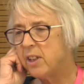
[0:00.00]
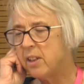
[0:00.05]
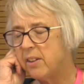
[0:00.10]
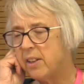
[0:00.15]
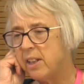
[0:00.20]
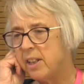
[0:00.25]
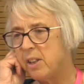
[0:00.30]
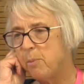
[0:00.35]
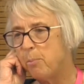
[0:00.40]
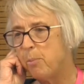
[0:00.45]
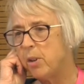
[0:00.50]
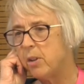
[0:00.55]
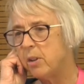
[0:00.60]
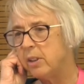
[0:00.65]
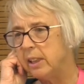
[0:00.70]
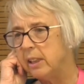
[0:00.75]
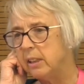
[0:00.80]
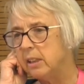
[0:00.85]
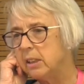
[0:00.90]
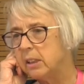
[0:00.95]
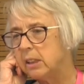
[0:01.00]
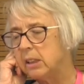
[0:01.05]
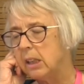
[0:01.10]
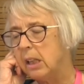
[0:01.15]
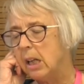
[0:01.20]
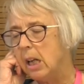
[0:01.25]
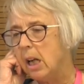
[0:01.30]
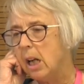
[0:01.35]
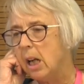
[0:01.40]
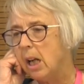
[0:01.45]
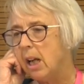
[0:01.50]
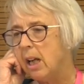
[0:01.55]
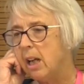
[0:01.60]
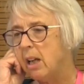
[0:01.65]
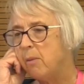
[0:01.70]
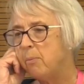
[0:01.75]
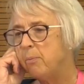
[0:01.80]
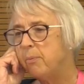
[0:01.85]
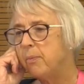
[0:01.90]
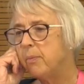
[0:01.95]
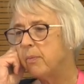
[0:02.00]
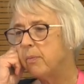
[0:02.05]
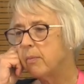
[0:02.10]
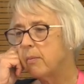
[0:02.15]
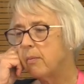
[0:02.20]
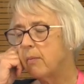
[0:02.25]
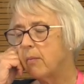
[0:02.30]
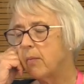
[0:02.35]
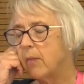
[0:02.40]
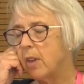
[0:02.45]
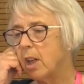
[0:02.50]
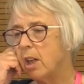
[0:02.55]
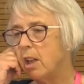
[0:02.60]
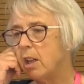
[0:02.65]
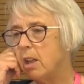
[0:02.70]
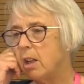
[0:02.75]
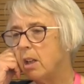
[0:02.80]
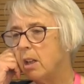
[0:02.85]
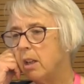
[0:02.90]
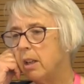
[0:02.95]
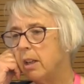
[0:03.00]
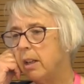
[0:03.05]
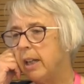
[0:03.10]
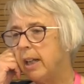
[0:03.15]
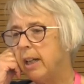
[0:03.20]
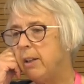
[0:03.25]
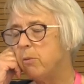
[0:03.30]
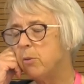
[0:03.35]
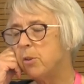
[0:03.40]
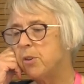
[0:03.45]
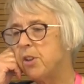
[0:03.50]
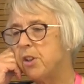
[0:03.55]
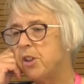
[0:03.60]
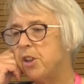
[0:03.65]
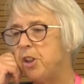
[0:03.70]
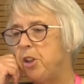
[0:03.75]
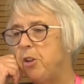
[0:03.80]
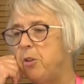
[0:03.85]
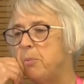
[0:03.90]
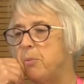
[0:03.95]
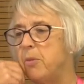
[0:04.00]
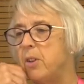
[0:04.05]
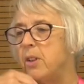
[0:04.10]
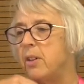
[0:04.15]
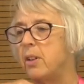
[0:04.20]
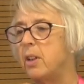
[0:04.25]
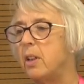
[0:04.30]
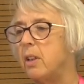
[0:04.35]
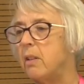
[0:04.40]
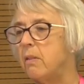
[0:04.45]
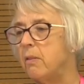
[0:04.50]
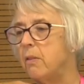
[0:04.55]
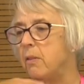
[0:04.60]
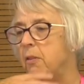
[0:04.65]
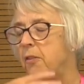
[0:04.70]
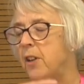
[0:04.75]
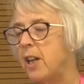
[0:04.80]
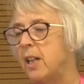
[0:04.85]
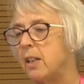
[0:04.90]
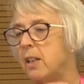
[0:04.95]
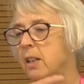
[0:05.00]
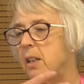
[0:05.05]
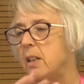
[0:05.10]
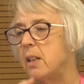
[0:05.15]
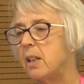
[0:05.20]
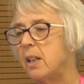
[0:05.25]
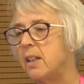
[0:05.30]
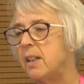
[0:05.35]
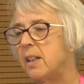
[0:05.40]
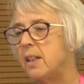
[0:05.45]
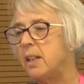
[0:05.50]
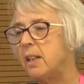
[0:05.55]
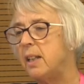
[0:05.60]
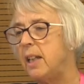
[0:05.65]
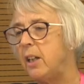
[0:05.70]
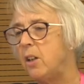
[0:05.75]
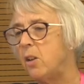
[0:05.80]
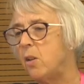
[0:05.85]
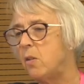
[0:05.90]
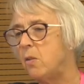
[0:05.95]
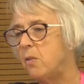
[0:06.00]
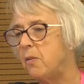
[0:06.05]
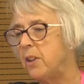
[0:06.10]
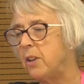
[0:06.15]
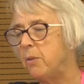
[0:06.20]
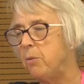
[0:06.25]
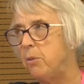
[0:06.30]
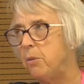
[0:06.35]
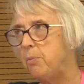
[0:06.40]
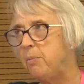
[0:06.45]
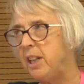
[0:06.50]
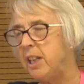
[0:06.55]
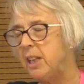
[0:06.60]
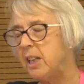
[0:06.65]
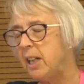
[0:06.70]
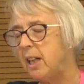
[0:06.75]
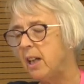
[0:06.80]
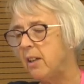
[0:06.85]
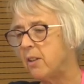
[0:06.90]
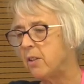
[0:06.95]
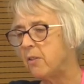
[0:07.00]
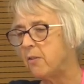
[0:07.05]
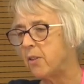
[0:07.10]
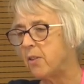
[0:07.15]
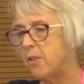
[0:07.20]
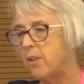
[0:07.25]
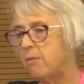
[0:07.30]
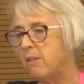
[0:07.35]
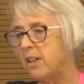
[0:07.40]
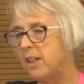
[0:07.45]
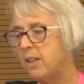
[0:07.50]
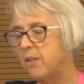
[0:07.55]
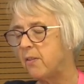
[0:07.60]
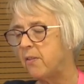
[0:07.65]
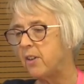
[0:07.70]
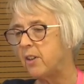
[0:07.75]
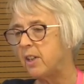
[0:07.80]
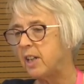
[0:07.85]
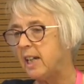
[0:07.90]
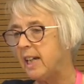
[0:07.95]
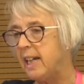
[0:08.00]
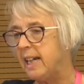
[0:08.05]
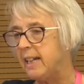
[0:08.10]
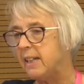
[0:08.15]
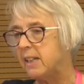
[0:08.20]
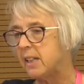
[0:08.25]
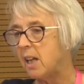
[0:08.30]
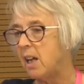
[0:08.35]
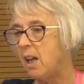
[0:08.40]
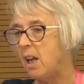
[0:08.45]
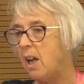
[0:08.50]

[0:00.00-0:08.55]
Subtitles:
at this point, it was assumed that Francis and Sidney Colvin would be together for the rest of the days,